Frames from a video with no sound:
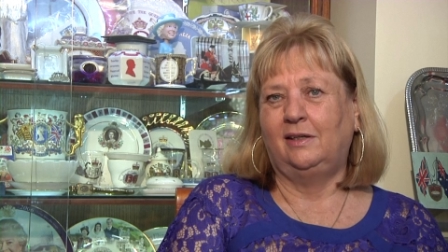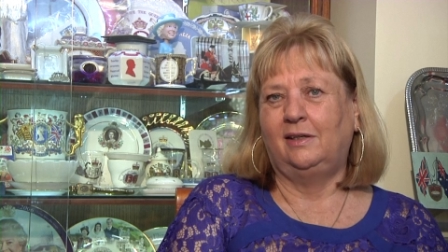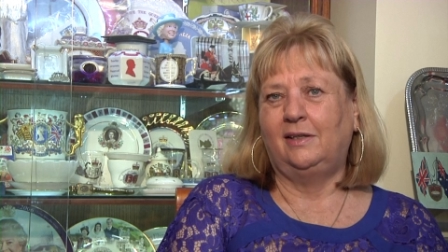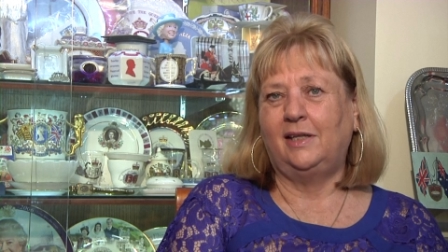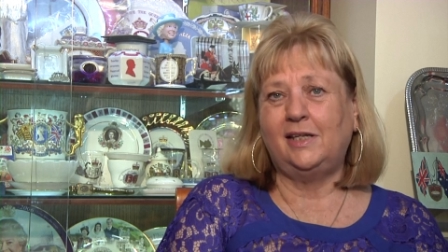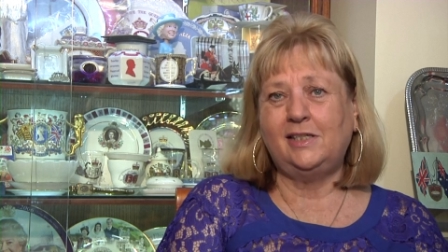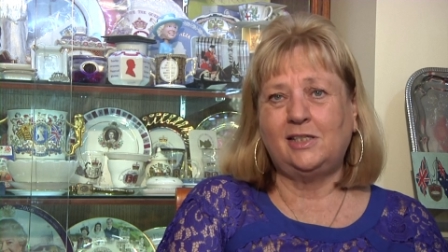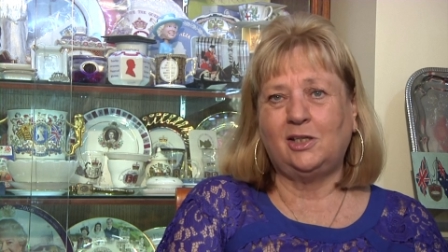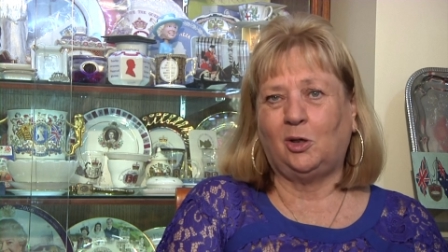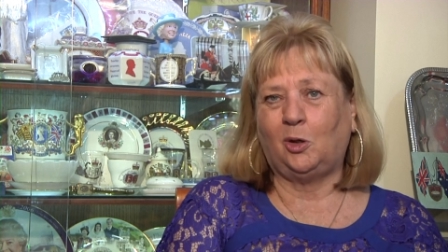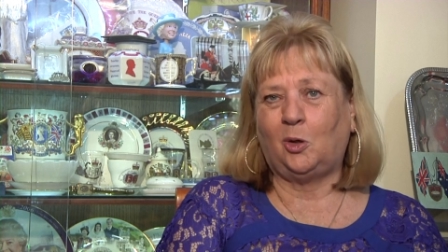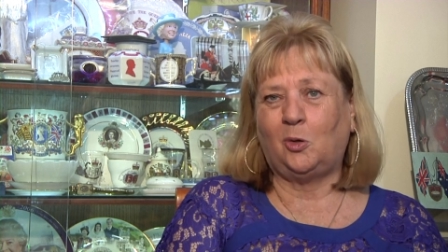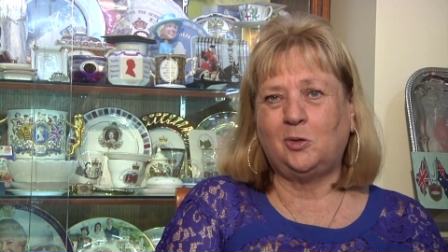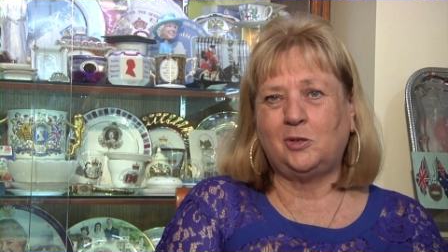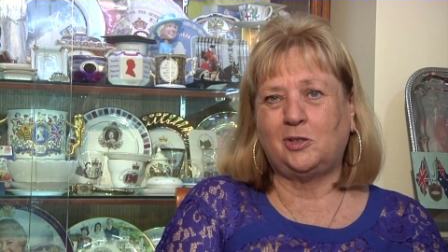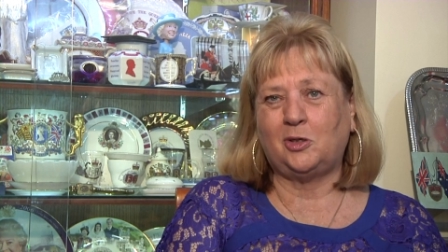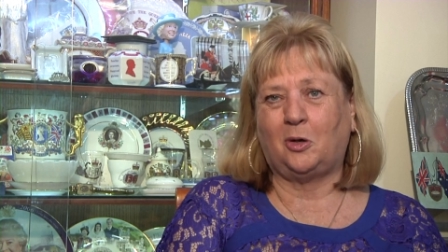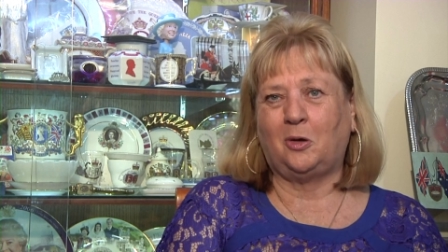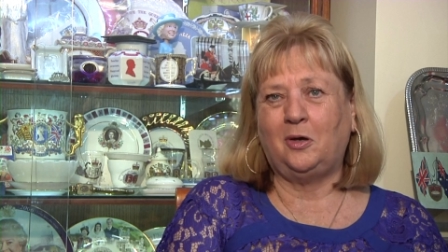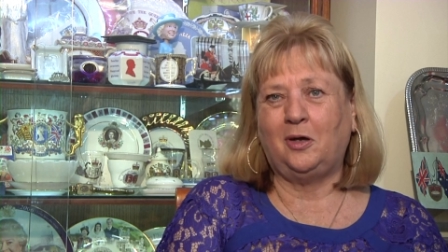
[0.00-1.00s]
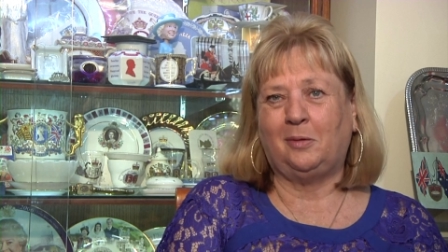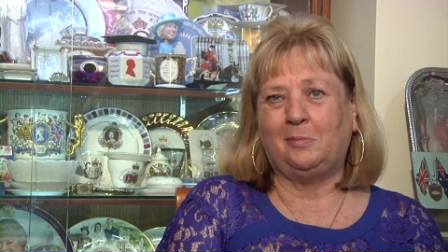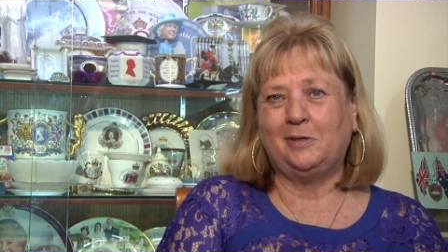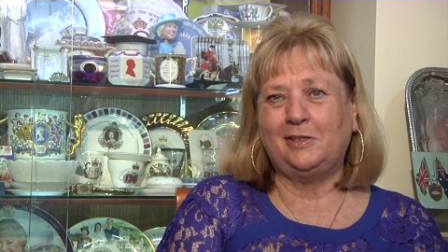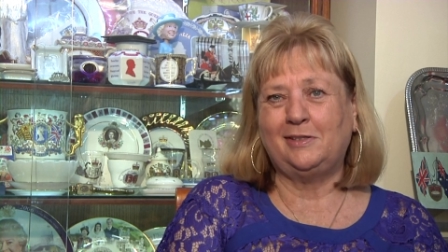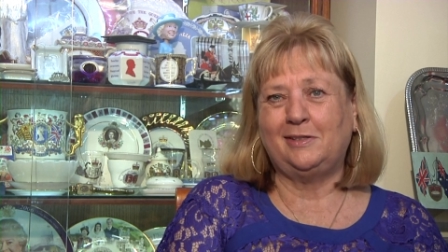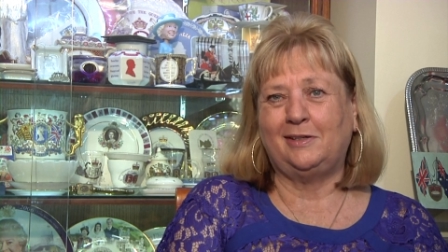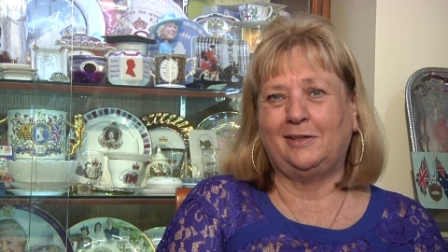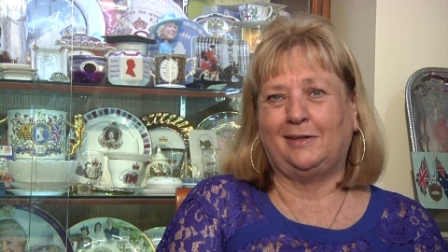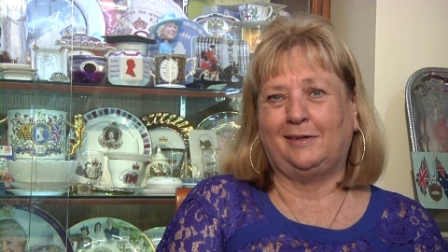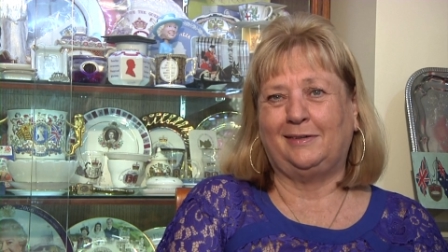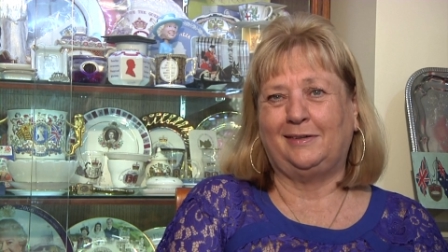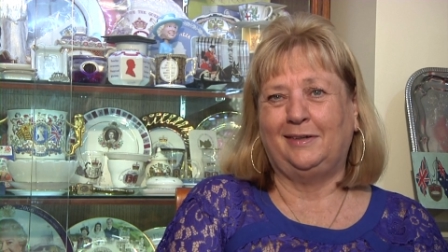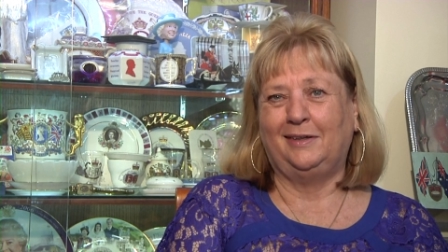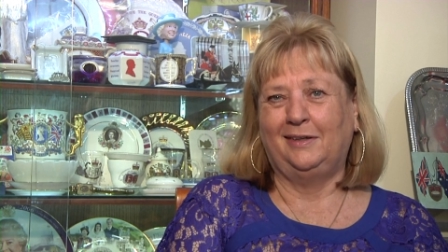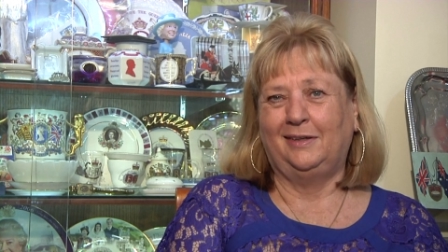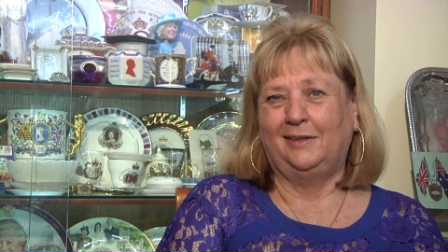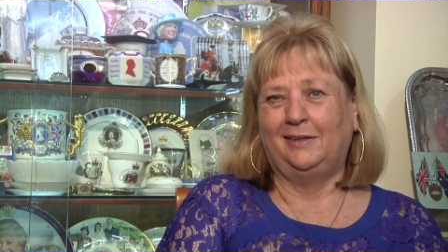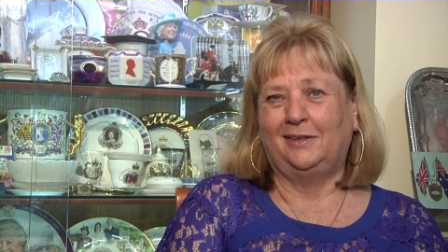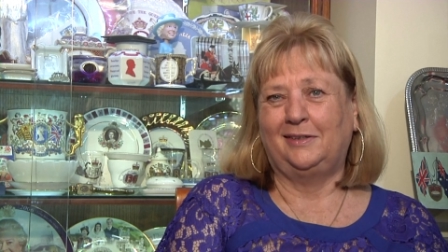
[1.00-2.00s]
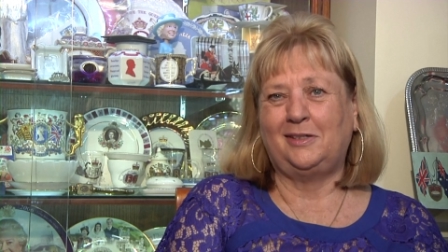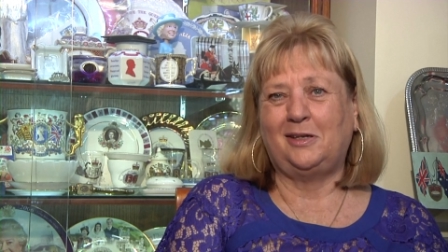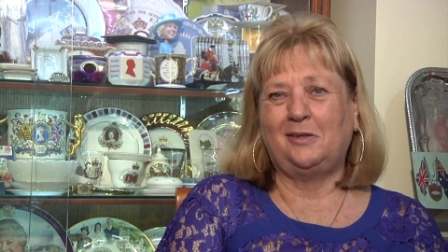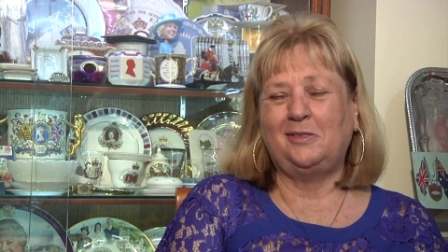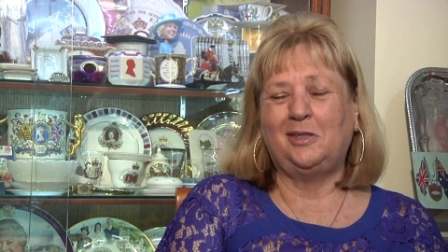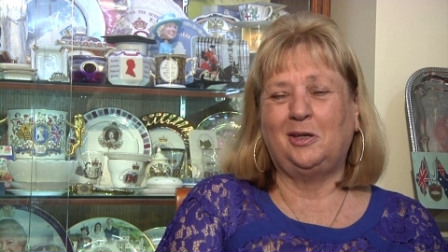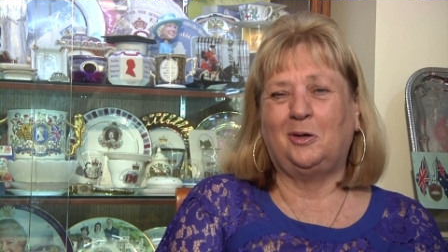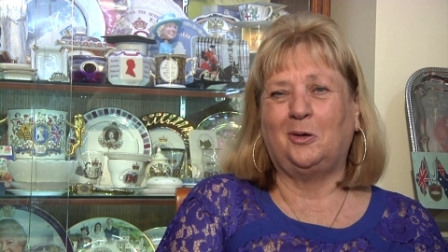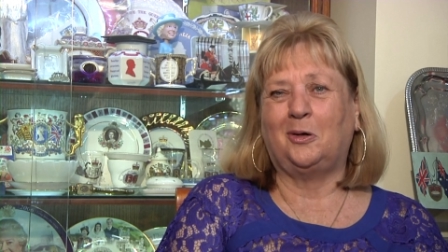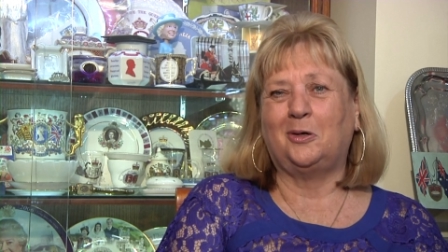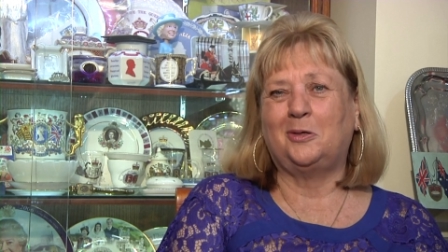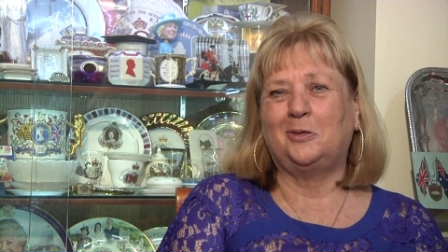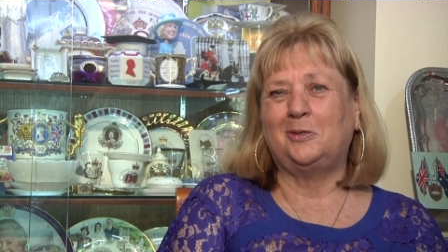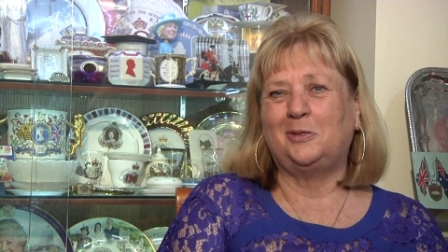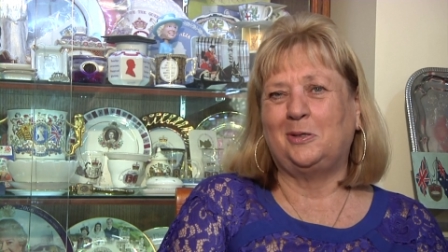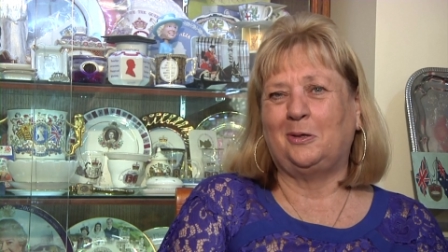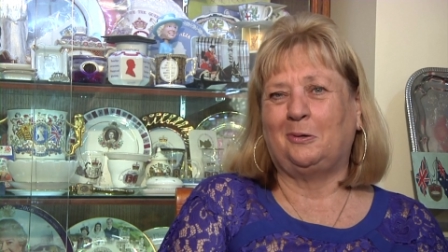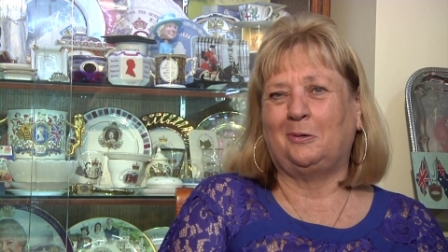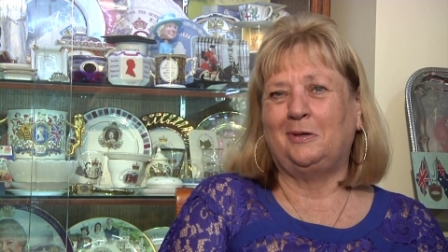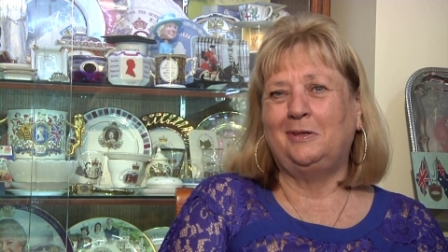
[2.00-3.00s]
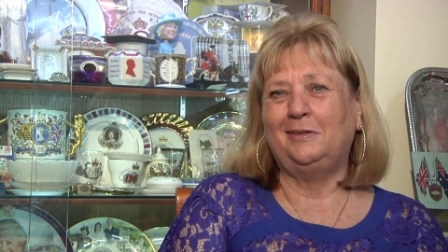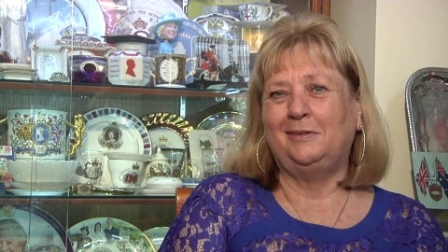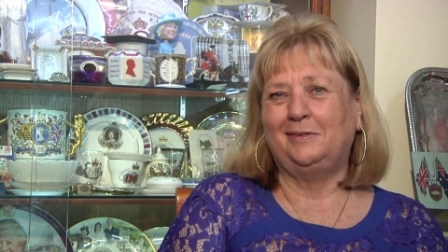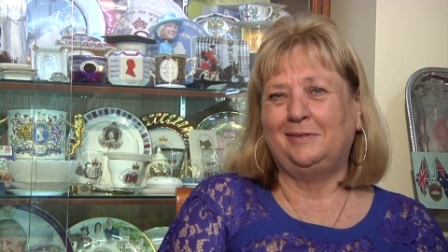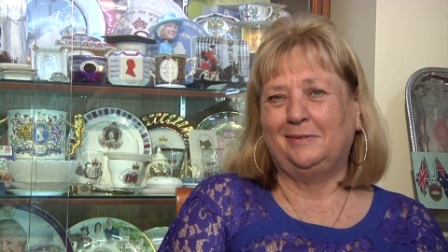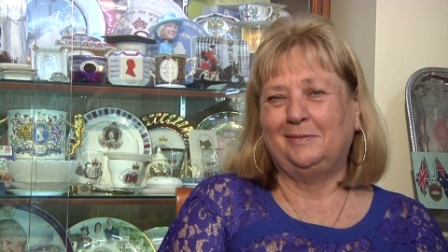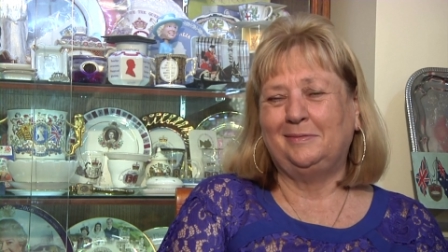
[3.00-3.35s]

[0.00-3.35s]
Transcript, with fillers: That's a long time, isn't it? Don't think I could do it.